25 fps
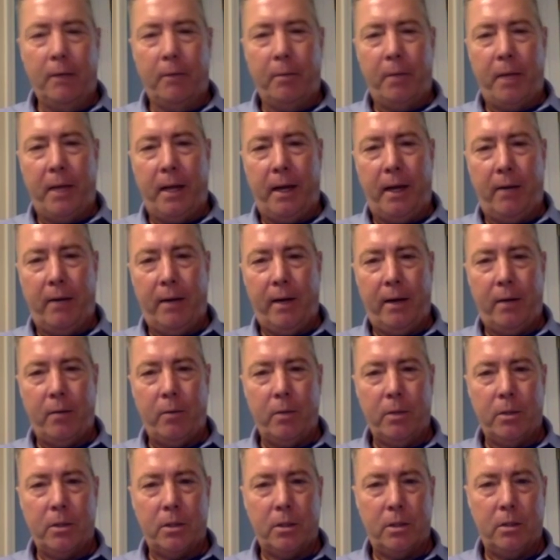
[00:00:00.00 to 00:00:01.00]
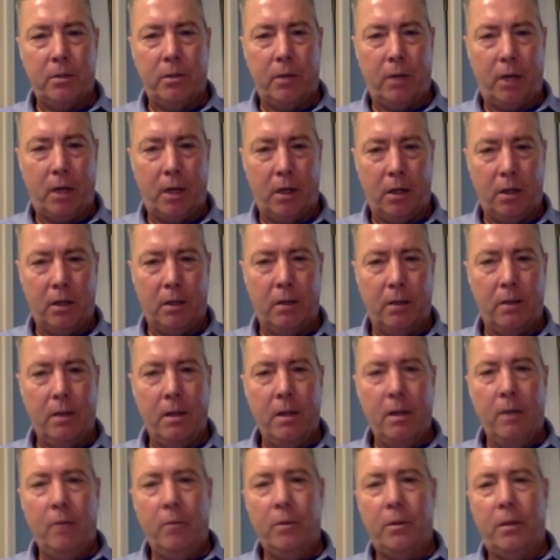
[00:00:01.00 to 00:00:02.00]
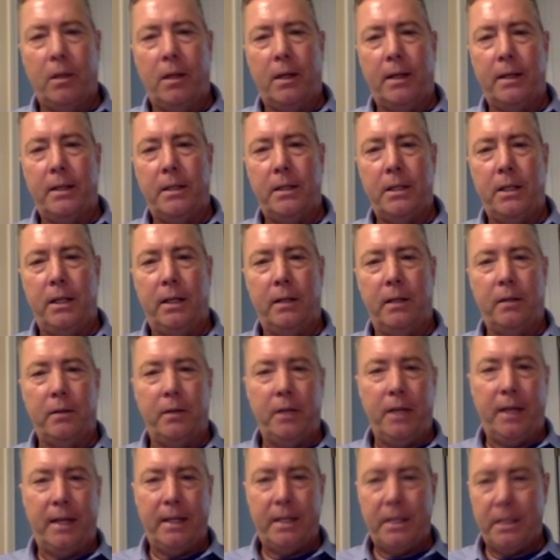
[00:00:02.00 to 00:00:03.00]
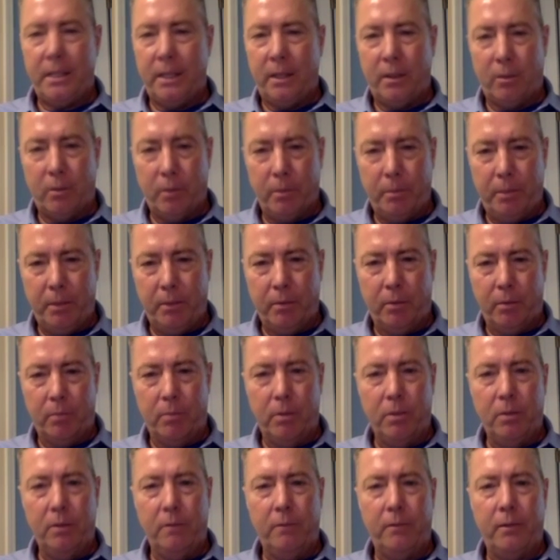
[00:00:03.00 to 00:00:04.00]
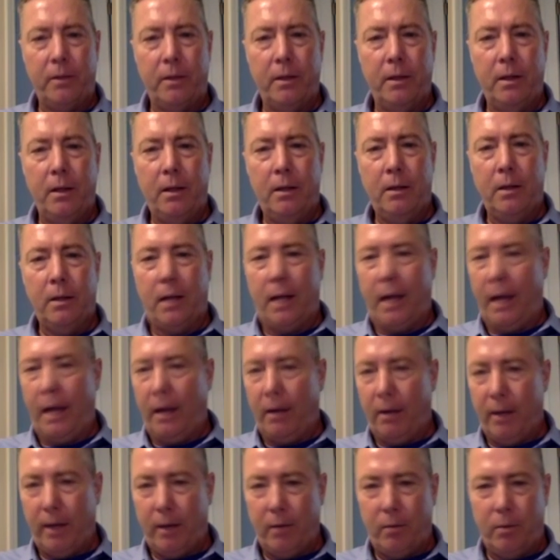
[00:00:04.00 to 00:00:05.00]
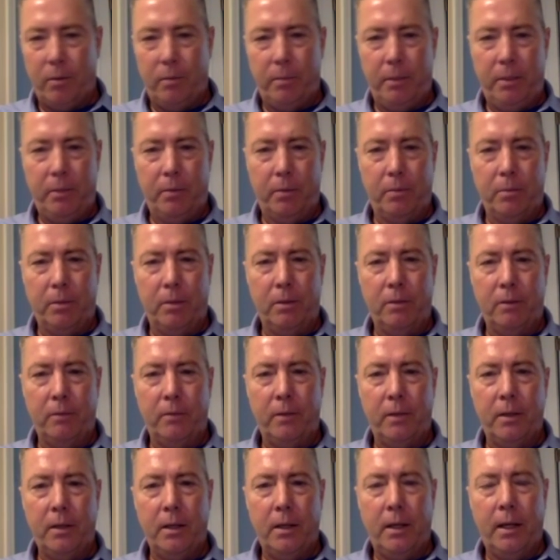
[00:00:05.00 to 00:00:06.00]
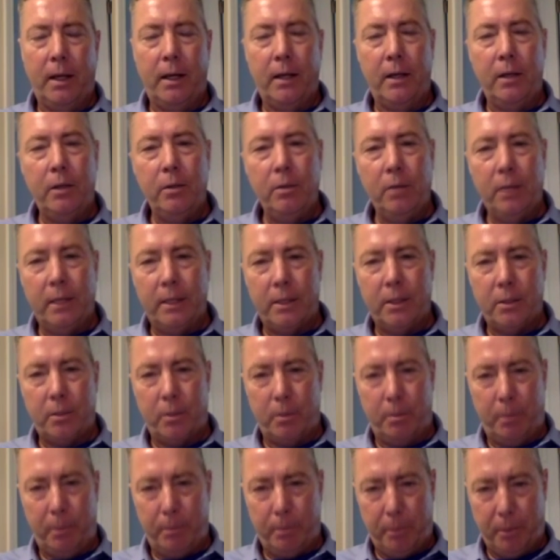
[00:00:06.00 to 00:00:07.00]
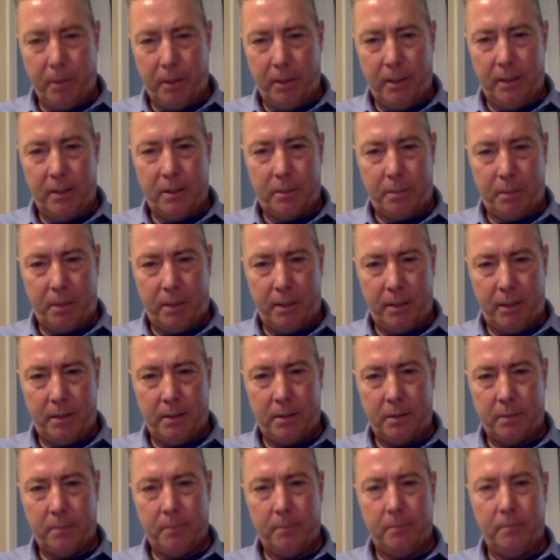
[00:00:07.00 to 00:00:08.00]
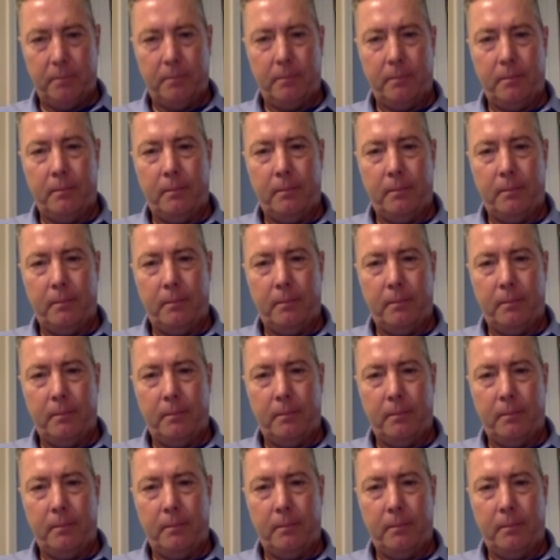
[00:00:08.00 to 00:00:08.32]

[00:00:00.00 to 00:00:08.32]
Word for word: If a cataract was to occur with an ICL, the ICL would be removed, the cataract would be removed, and a new lens would be put in its place.